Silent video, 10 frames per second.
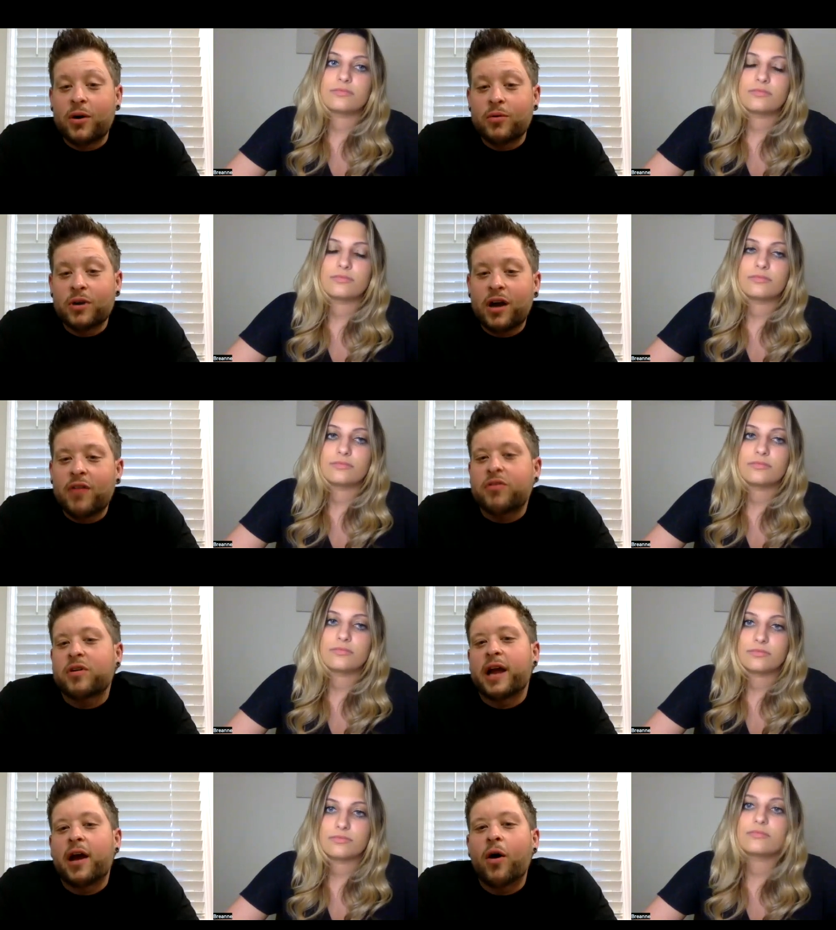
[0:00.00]

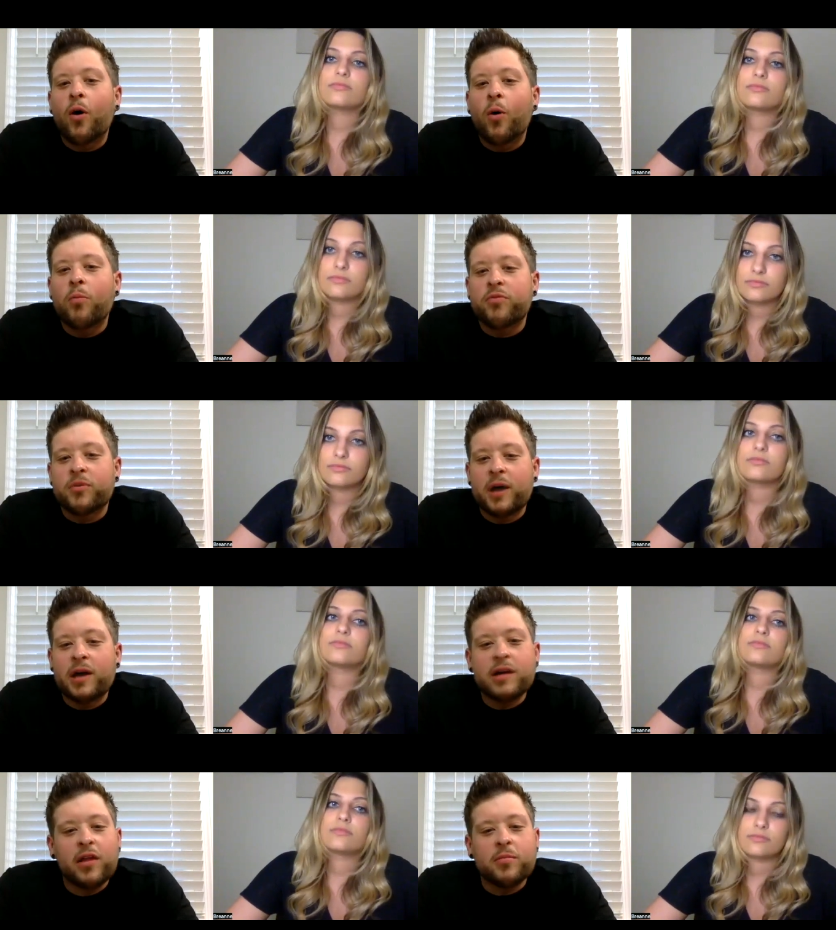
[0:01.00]
Speaker 1: recovering at home for about
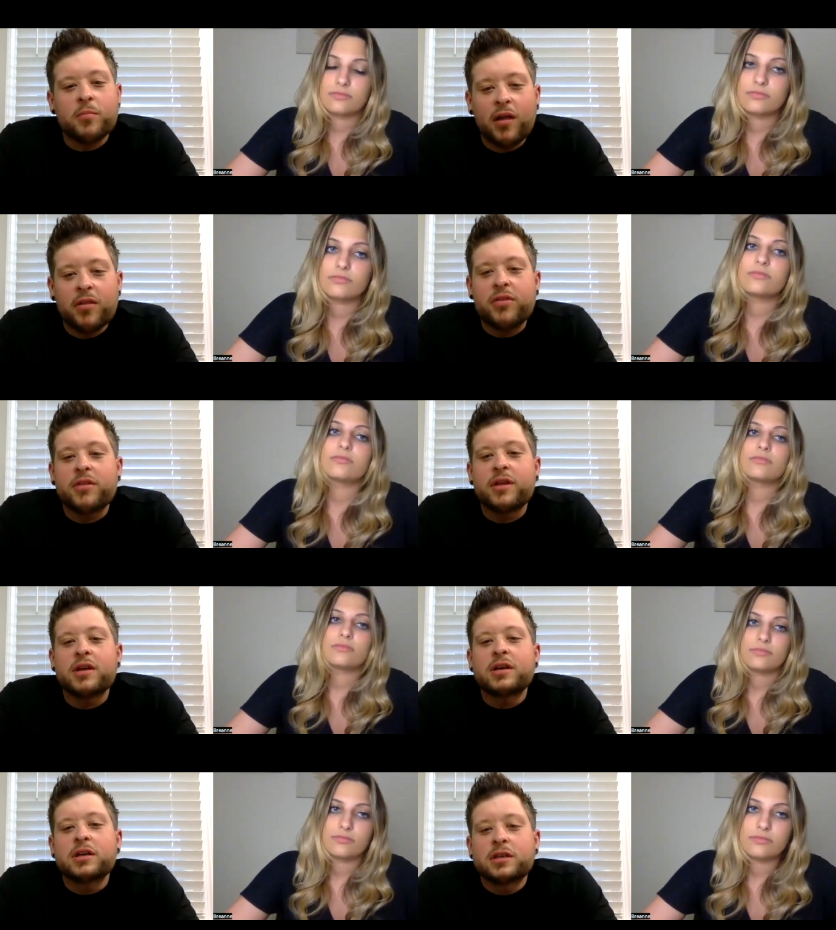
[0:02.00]
another month.
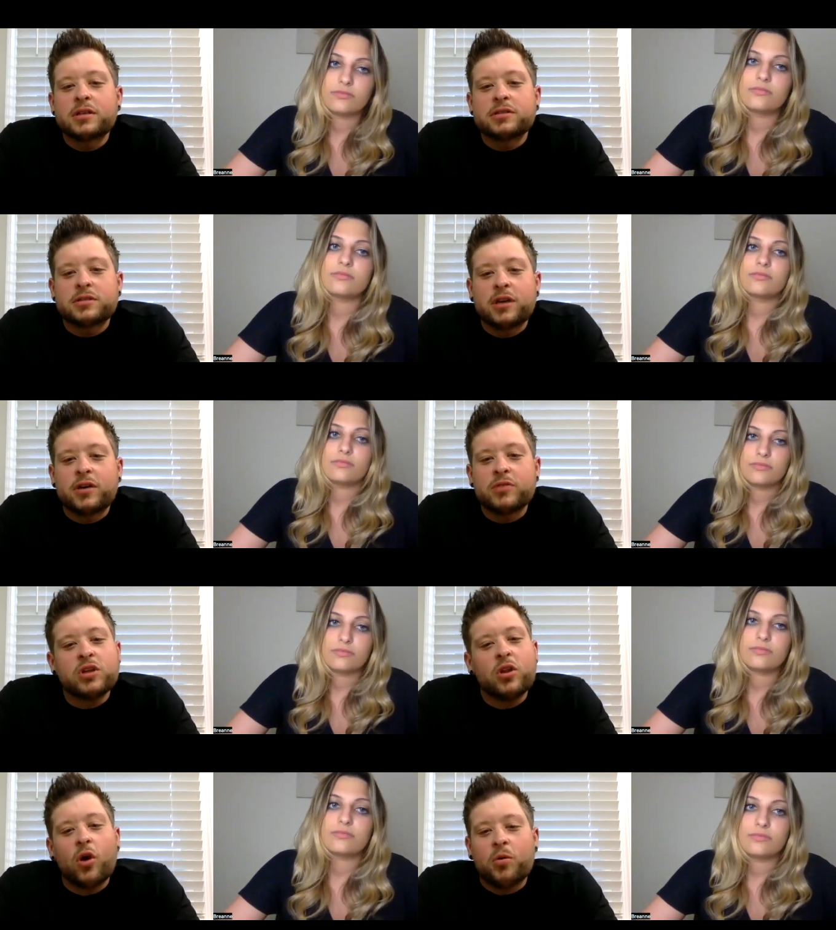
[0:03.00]
So it was
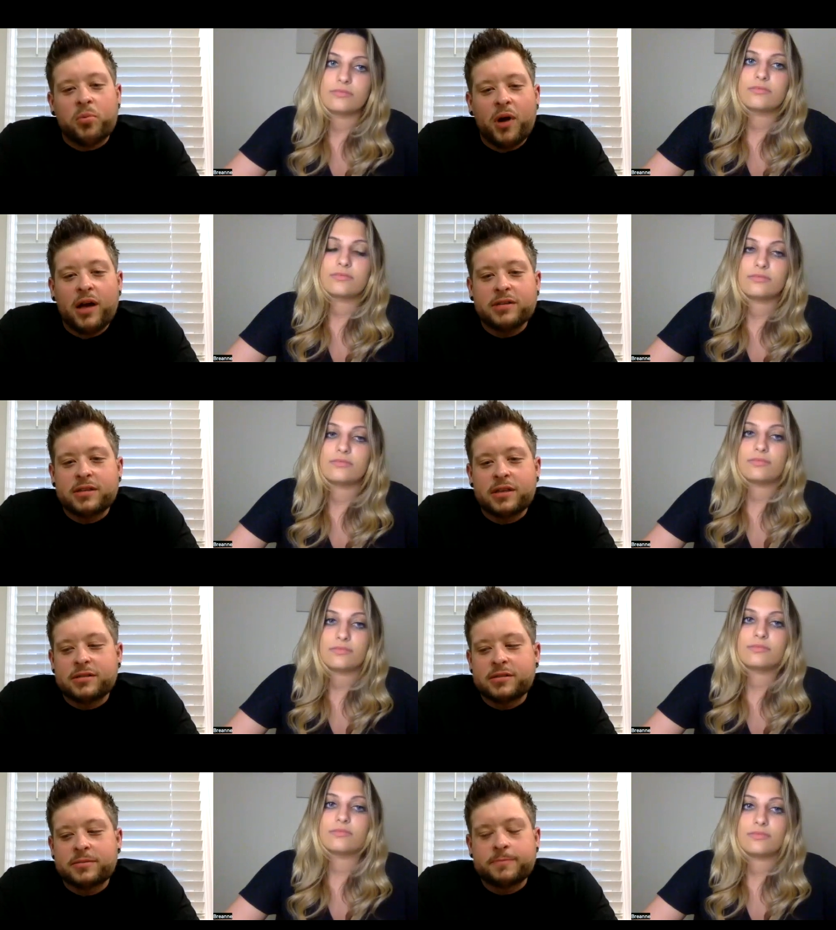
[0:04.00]
a long
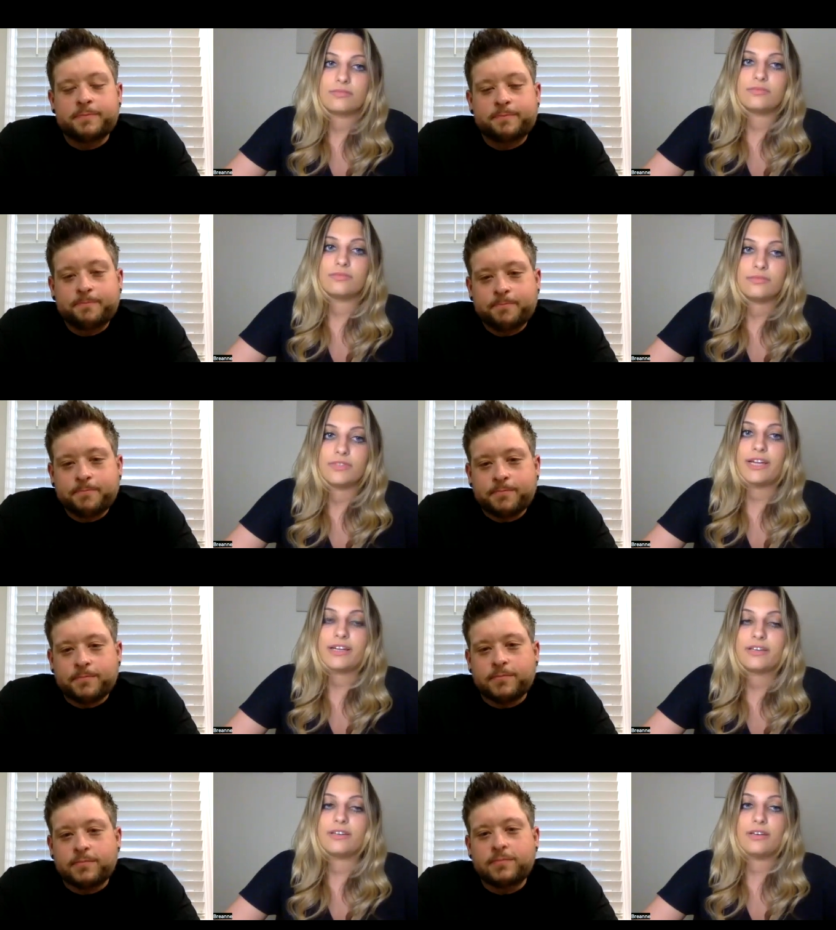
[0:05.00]
process.
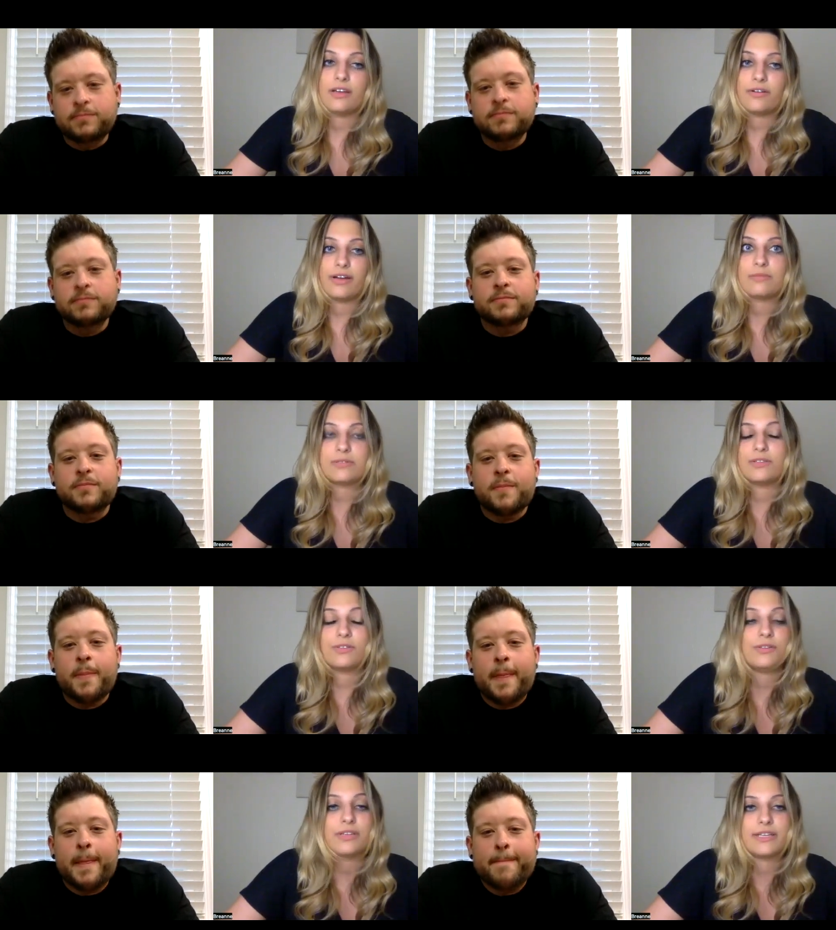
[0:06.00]
Speaker 2: Yeah, well,
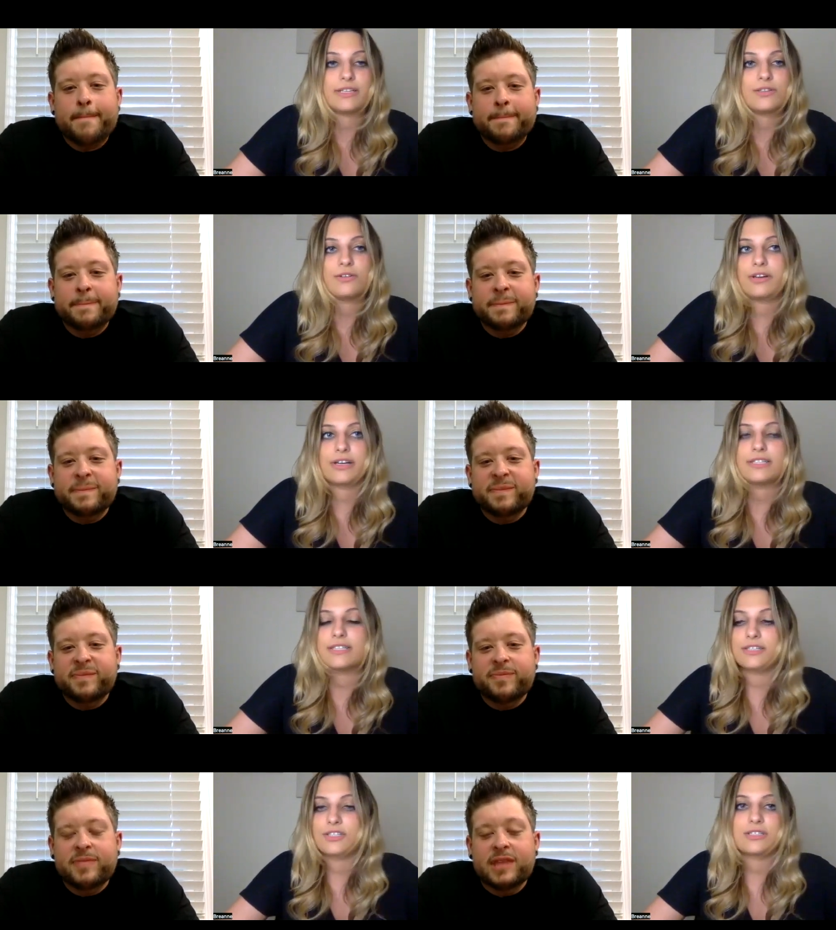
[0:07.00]
absolutely. So
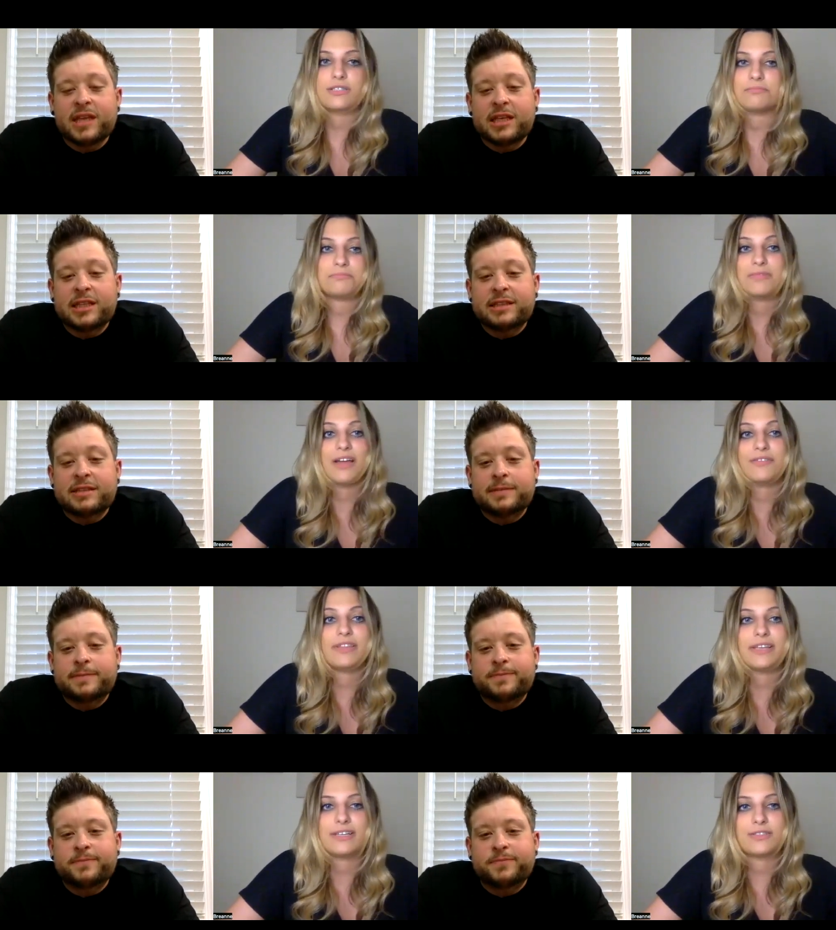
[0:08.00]
crazy, just
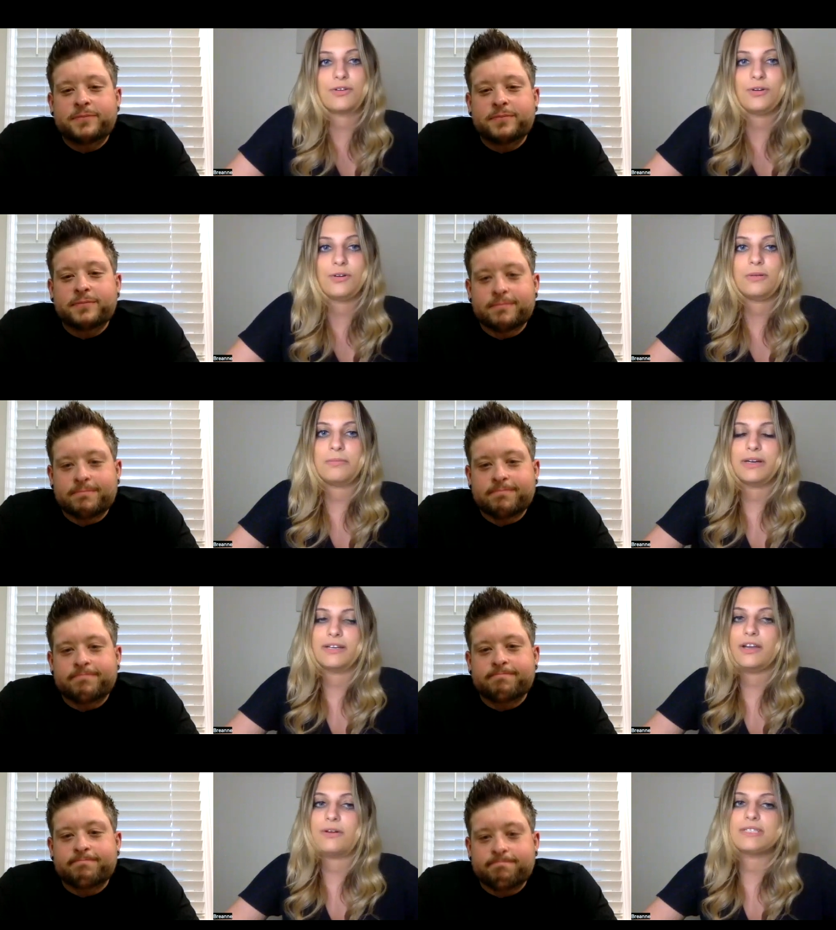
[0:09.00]
everything as a whole.
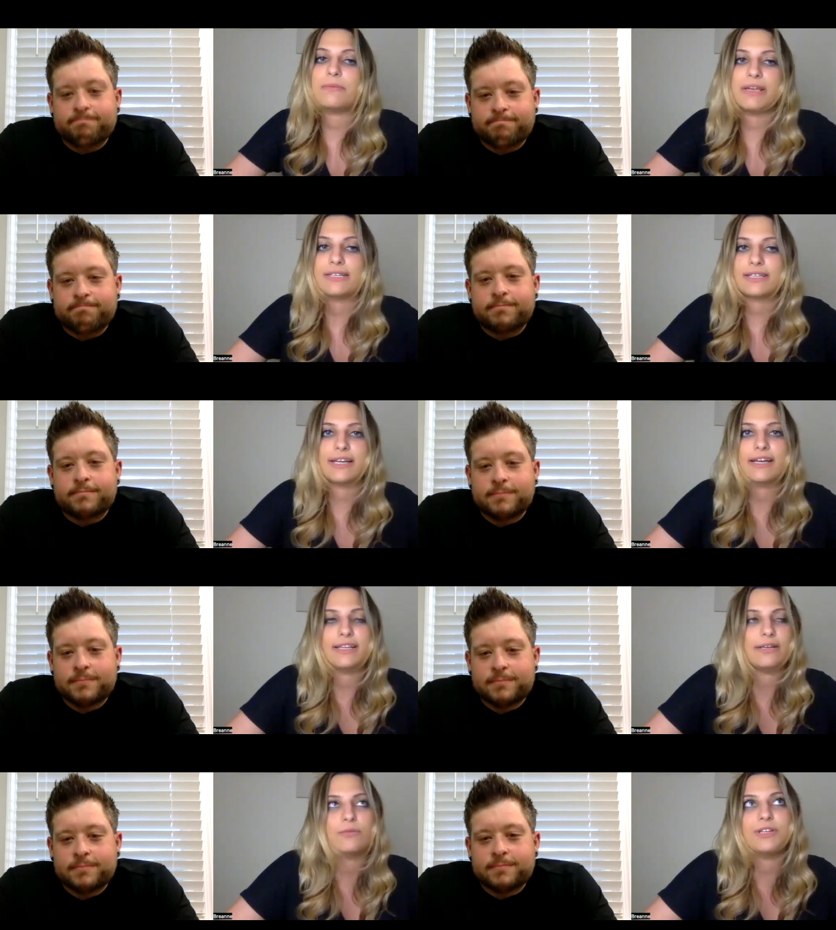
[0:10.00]
But no, it's amazing.
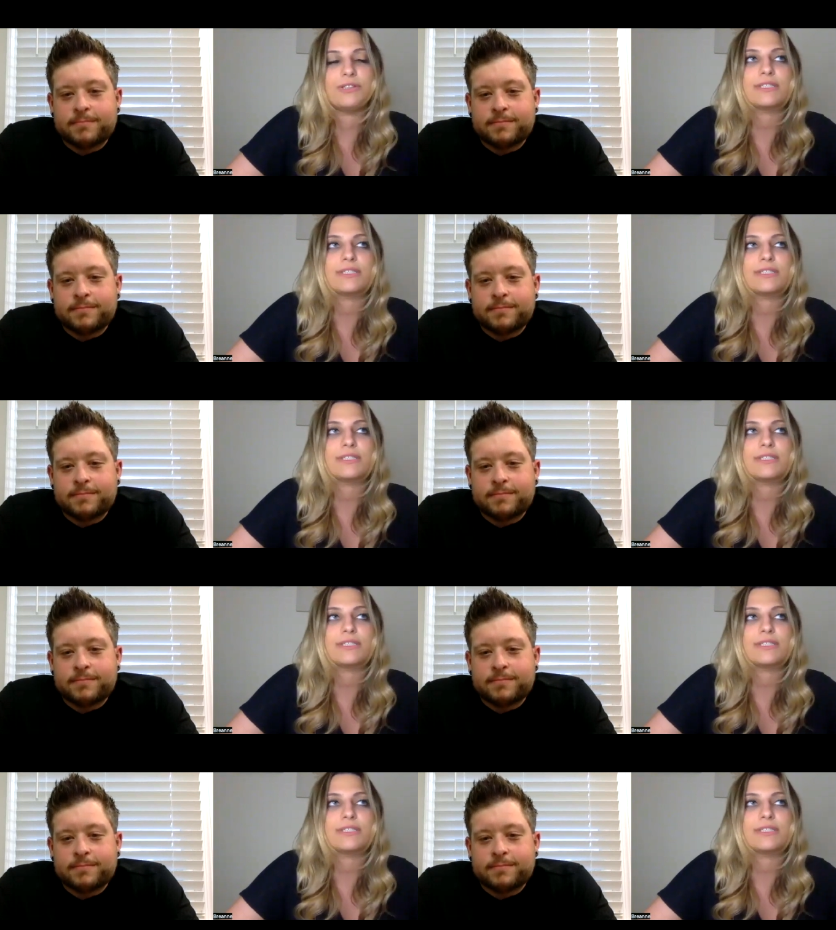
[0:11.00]
Like what you